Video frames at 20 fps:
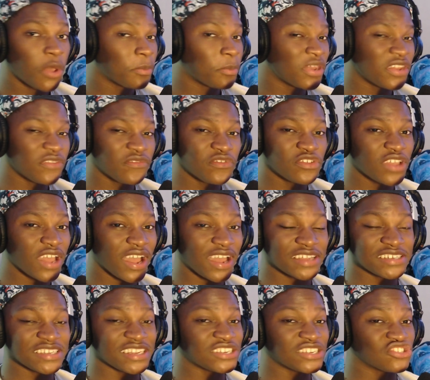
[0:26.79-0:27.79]
But if you
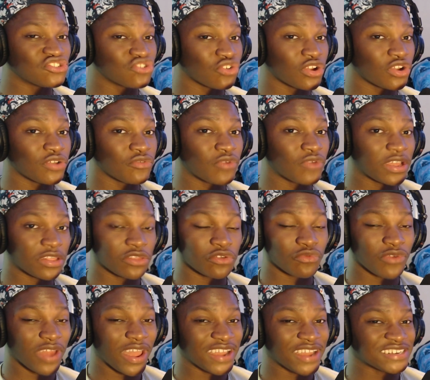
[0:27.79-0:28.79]
guys enjoy regular
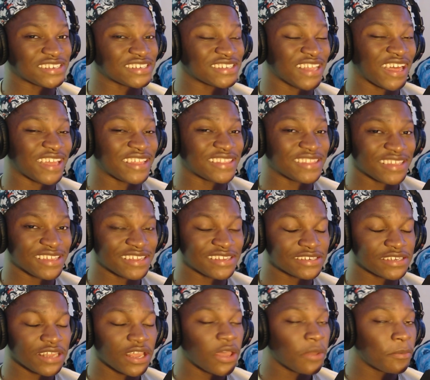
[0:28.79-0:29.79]
reactions like
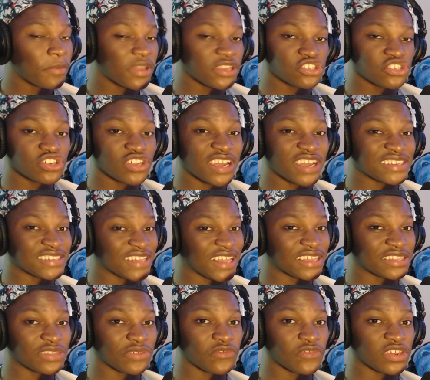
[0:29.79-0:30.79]
these, make sure you guys
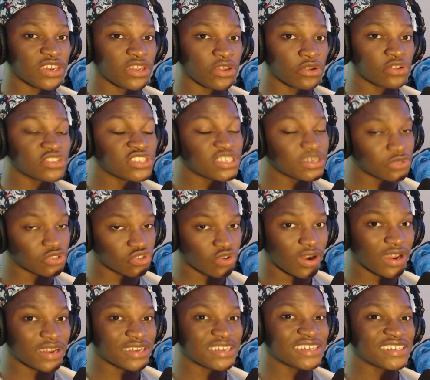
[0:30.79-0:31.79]
like the video,
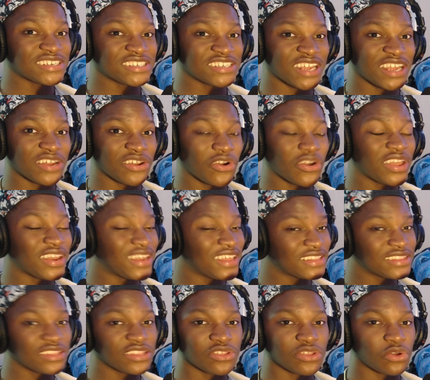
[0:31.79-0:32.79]
subscribe to the channel, and
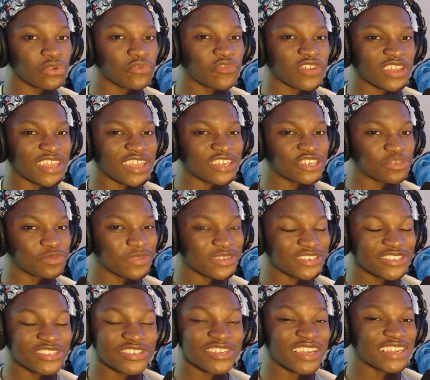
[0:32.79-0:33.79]
hit the notification bell
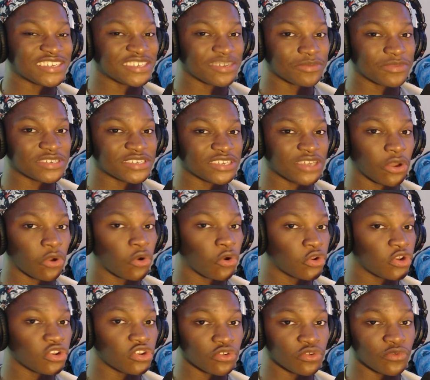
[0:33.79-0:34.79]
so you guys never miss out on
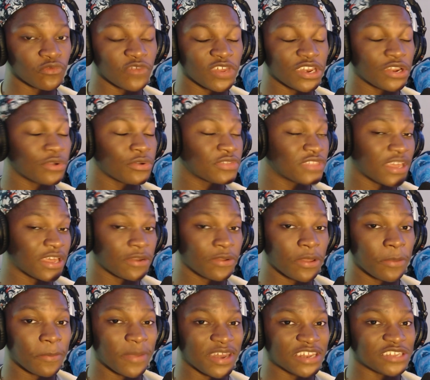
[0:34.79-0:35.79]
a new video. With that
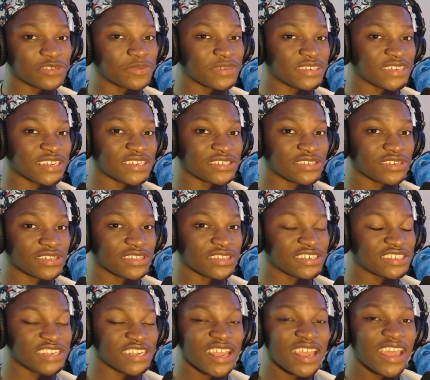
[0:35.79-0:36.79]
way, my name is Potential
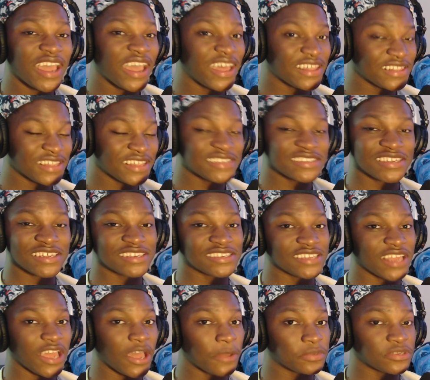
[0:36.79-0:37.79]
Unleashed, and let's get
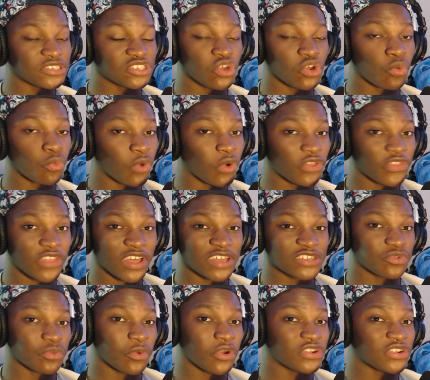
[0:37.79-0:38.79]
into episode
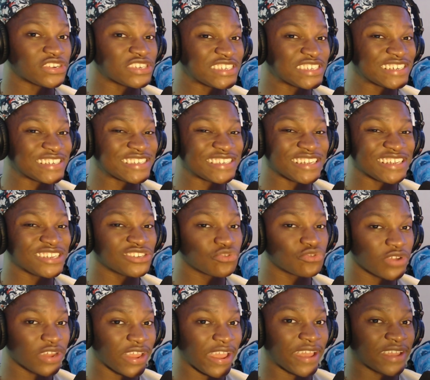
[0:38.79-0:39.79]
1116's
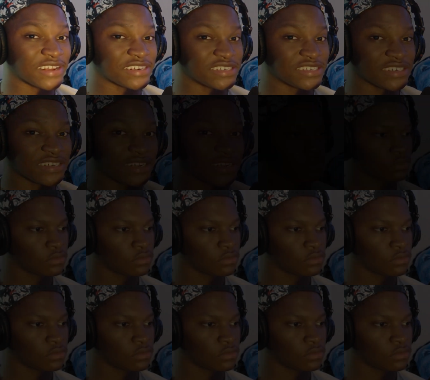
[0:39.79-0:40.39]
reaction.